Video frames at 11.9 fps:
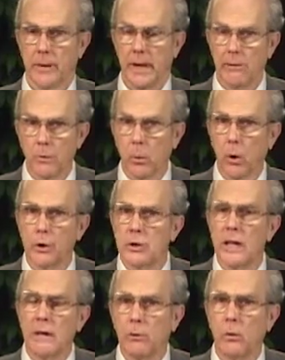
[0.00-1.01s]
And the word
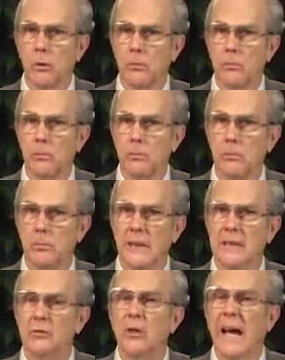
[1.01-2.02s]
devil
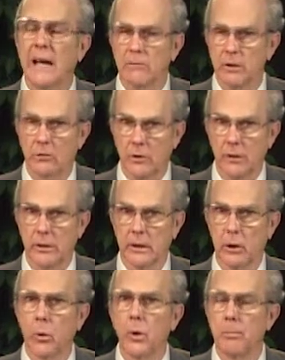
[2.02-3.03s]
means adversary
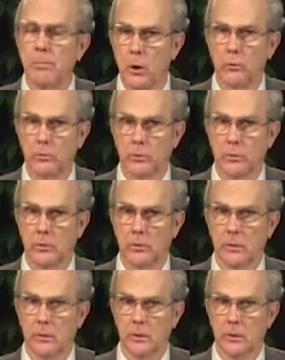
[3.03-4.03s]
or opposer.
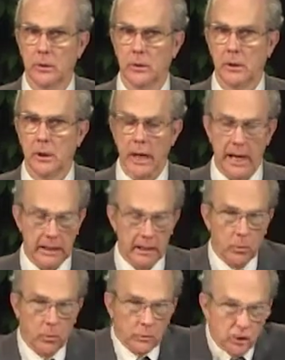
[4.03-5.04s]
And
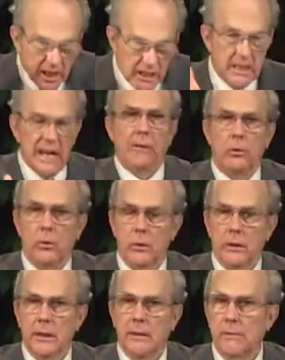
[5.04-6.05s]
it was the devil
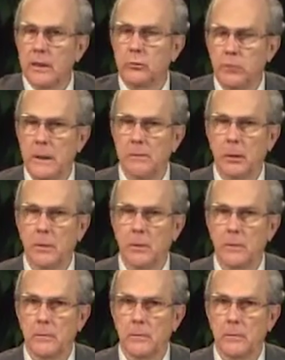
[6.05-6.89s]
in these people.